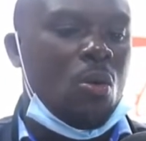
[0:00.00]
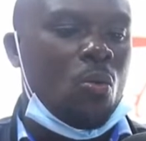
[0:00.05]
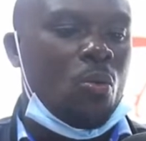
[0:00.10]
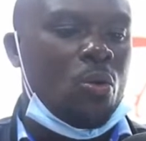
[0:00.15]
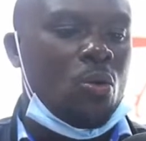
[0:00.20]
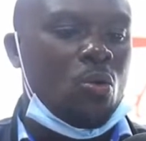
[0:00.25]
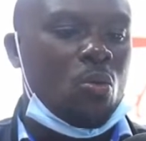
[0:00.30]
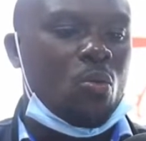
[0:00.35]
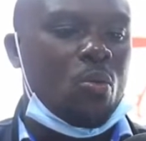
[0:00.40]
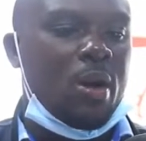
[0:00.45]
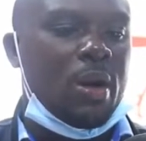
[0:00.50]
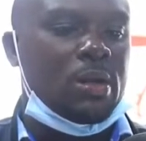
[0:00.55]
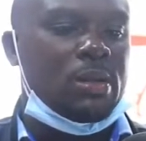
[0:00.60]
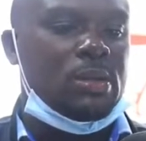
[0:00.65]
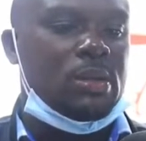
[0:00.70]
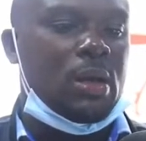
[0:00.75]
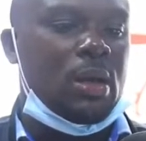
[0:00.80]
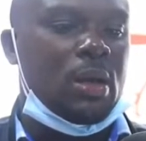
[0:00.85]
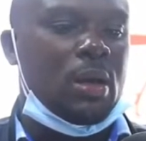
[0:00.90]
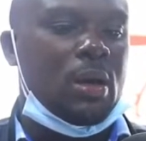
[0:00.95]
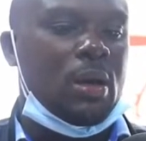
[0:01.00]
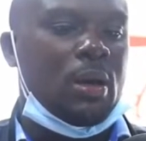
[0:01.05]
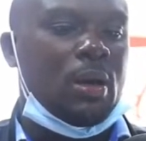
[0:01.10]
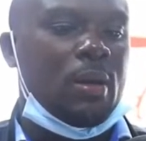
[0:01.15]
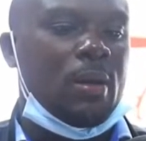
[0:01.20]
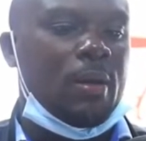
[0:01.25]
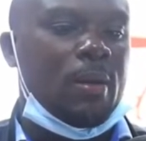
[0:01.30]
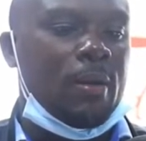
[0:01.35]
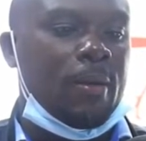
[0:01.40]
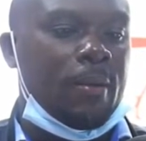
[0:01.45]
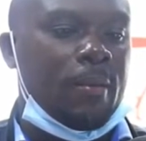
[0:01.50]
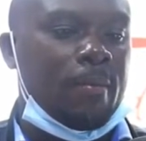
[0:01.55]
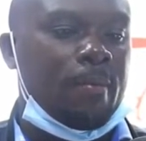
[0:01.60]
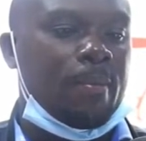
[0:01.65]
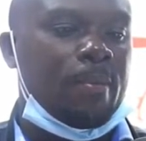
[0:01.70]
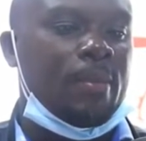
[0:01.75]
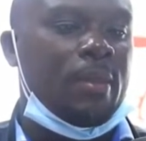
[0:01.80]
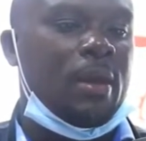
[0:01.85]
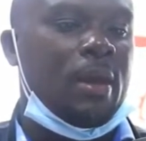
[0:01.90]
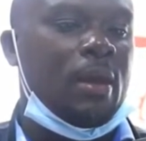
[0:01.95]
we look at
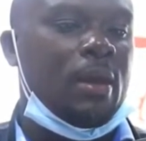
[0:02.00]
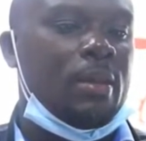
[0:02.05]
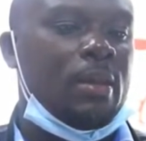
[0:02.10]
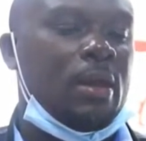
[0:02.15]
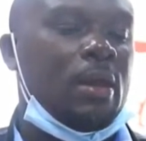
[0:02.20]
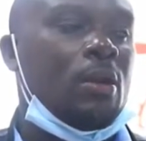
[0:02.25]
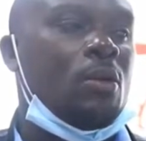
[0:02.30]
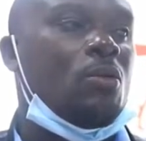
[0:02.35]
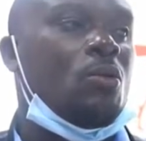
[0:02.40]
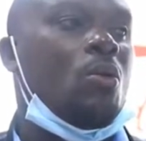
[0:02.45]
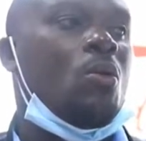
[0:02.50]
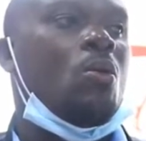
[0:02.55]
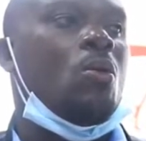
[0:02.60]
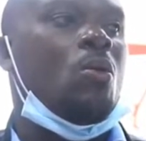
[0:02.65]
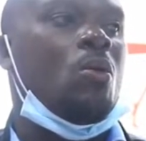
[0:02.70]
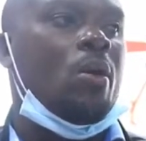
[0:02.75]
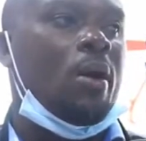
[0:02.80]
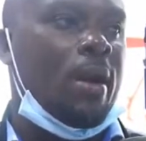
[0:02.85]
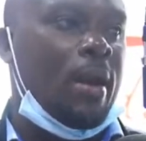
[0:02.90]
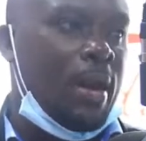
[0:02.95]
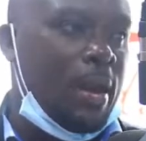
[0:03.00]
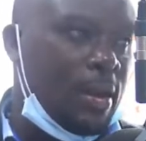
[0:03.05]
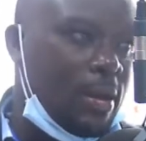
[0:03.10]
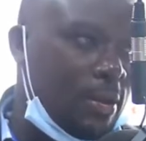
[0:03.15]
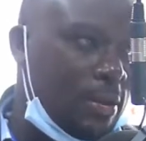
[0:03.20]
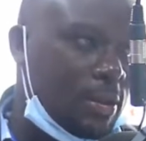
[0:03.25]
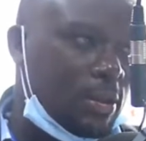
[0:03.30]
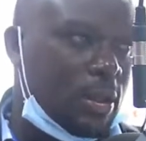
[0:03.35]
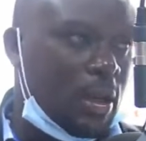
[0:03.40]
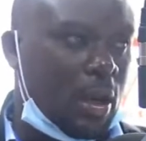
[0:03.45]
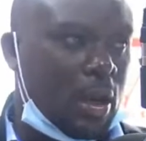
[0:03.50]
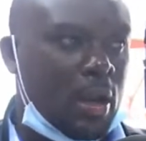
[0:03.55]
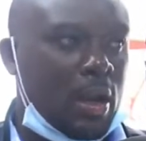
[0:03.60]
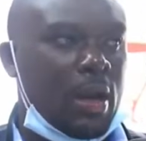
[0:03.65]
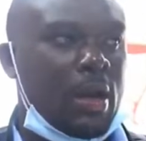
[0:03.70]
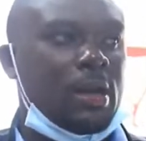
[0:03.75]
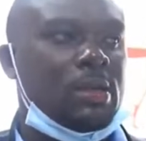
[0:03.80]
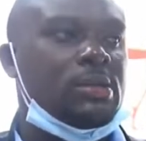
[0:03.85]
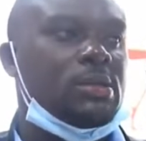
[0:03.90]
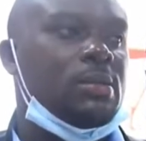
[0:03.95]
the low-end
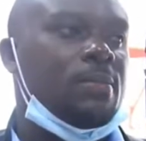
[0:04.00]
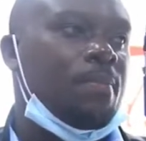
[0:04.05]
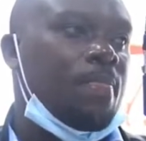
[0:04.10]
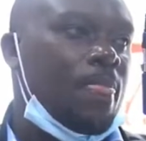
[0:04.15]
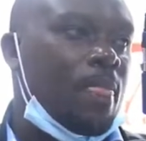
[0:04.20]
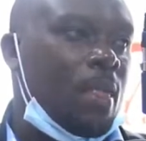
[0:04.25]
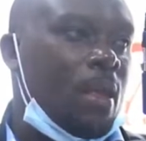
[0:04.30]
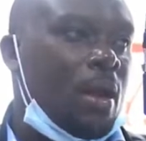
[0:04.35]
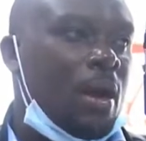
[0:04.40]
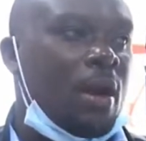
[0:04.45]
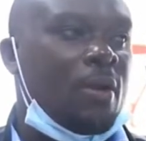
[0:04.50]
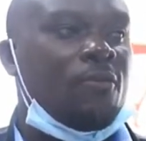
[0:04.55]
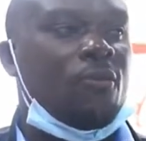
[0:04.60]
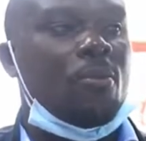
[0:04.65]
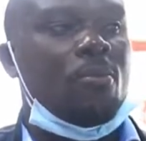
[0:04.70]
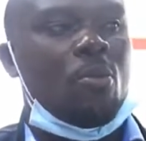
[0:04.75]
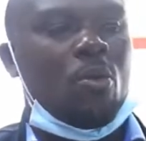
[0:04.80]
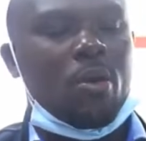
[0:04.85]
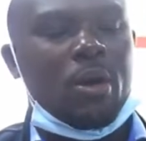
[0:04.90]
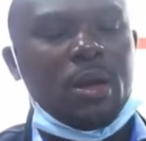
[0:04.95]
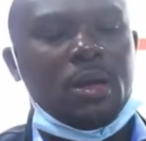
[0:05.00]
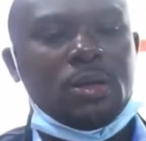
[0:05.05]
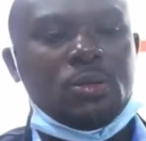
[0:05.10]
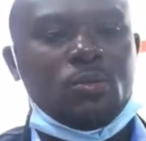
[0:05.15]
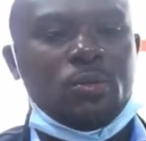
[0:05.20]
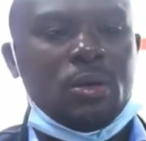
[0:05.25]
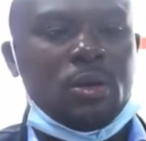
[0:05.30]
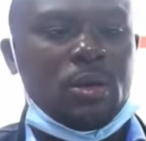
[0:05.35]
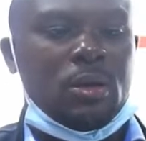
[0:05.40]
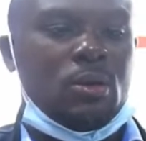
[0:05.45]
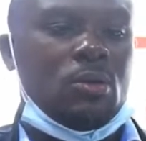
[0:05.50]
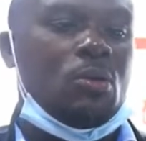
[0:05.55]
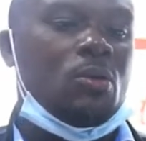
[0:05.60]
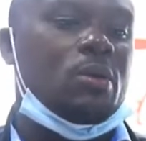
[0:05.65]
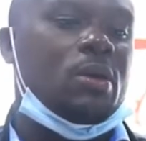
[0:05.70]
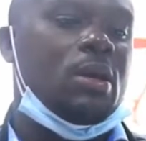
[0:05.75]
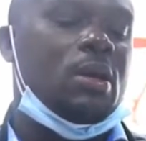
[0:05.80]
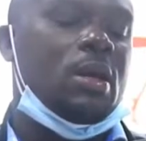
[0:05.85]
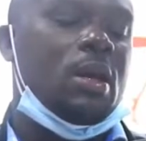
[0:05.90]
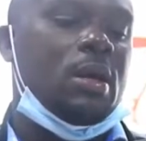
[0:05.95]
clients, and for mortgage, we are
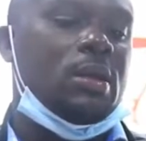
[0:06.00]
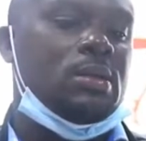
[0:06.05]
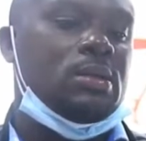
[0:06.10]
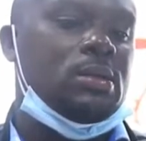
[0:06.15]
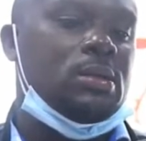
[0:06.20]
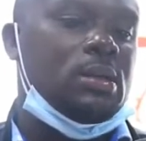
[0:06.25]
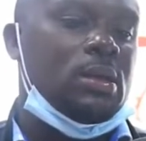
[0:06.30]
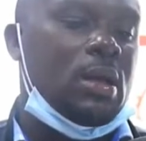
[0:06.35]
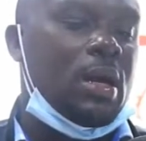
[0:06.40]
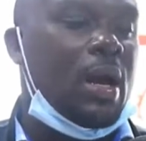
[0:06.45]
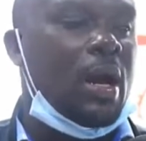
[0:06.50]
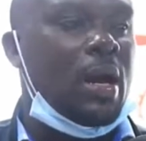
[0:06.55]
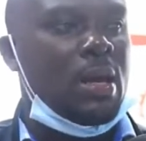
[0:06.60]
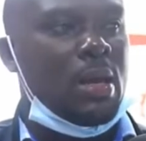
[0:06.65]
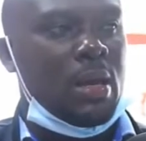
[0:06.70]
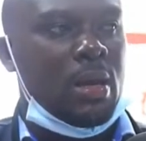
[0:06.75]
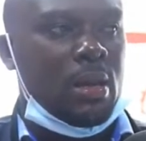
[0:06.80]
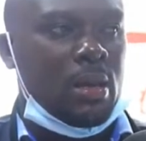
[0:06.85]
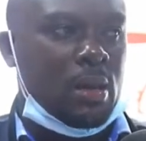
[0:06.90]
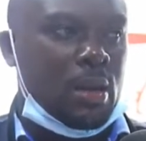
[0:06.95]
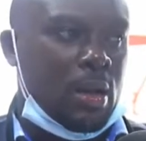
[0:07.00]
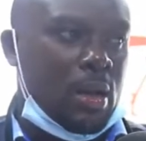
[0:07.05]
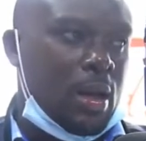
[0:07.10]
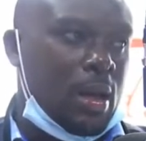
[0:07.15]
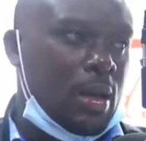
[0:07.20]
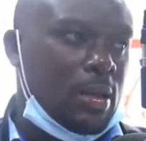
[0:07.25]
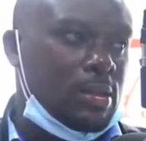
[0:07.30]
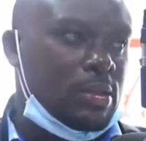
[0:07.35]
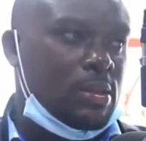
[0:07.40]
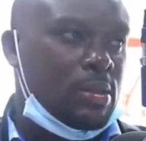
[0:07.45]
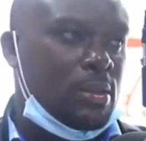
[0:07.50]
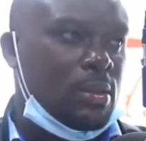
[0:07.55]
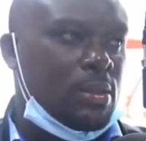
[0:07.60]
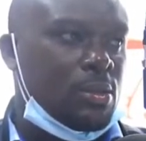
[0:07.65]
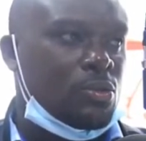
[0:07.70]
looking at high-end clients.